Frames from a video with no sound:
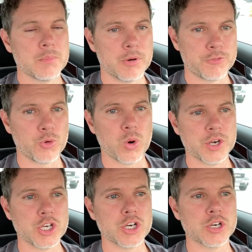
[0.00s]
before
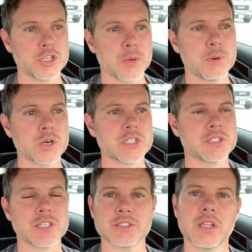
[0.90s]
you're
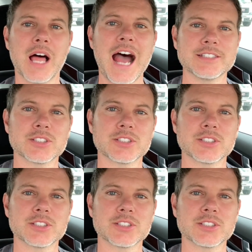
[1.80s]
purchasing the lot.